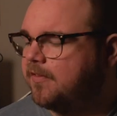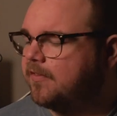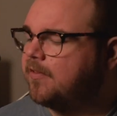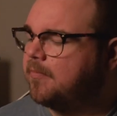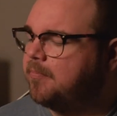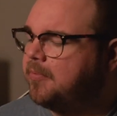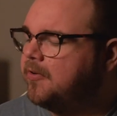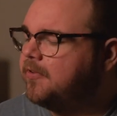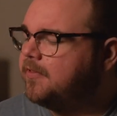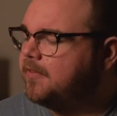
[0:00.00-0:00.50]

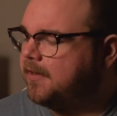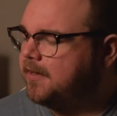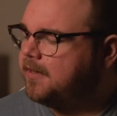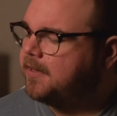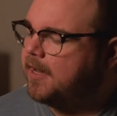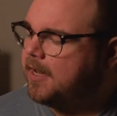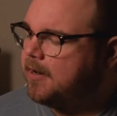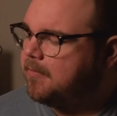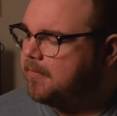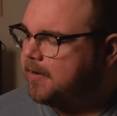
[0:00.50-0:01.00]
disappointing
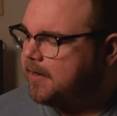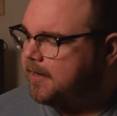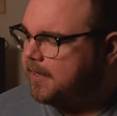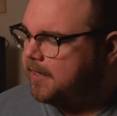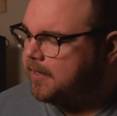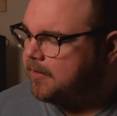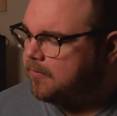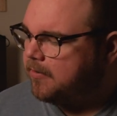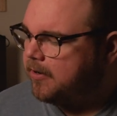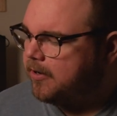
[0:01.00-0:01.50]
camera
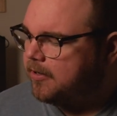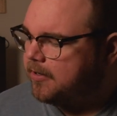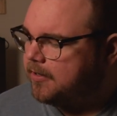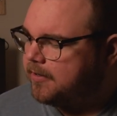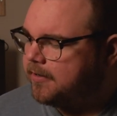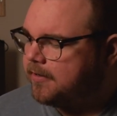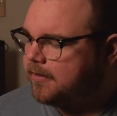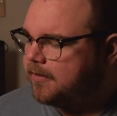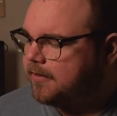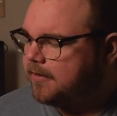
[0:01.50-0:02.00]
in the
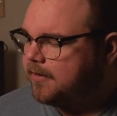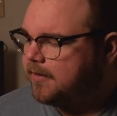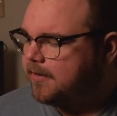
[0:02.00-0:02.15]
world?